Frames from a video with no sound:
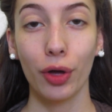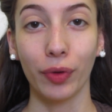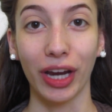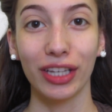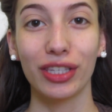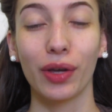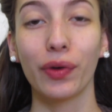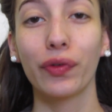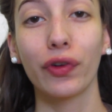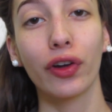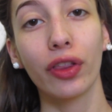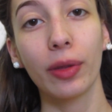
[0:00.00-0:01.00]
Alright, so
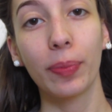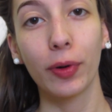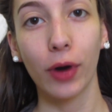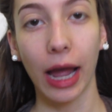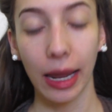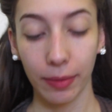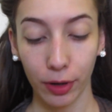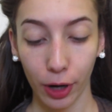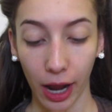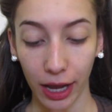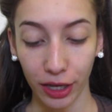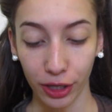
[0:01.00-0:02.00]
for the
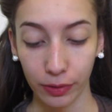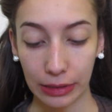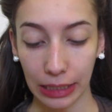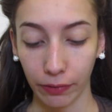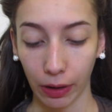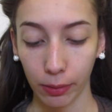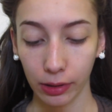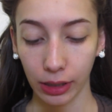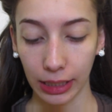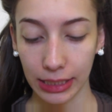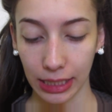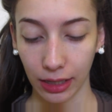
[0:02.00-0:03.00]
primer, I use the Rimmel
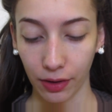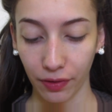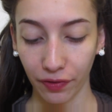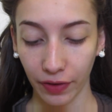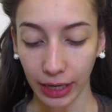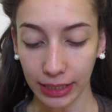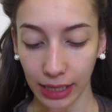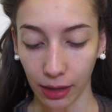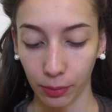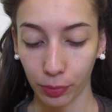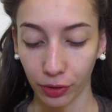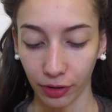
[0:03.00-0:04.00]
London Fix
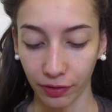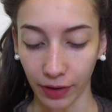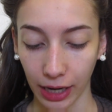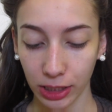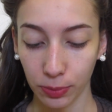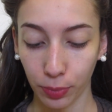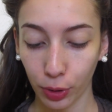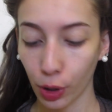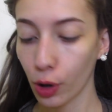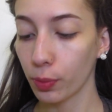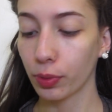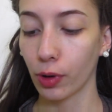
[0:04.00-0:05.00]
and Perfect
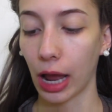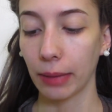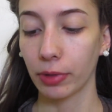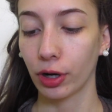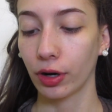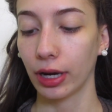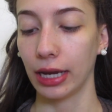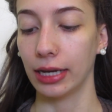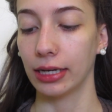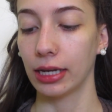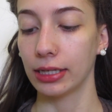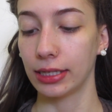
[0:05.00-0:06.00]
Pro Primer
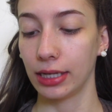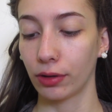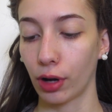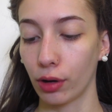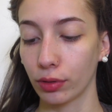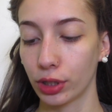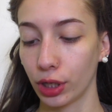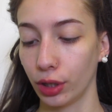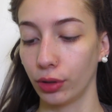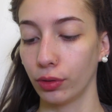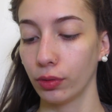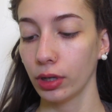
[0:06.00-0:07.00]
in
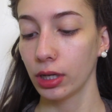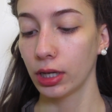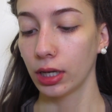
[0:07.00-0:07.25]
02